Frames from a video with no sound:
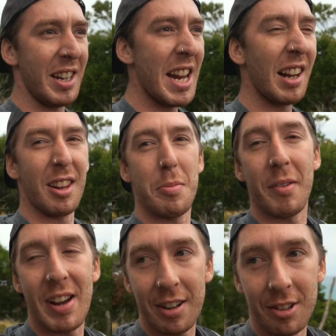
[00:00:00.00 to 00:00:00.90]
Need a little bit
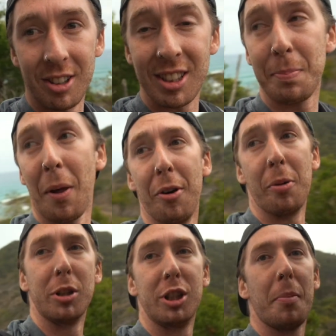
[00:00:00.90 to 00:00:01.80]
of outdoors, but I thought
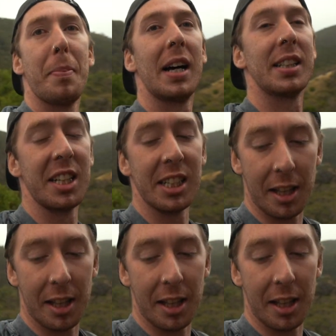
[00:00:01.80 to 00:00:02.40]
we'd stop past this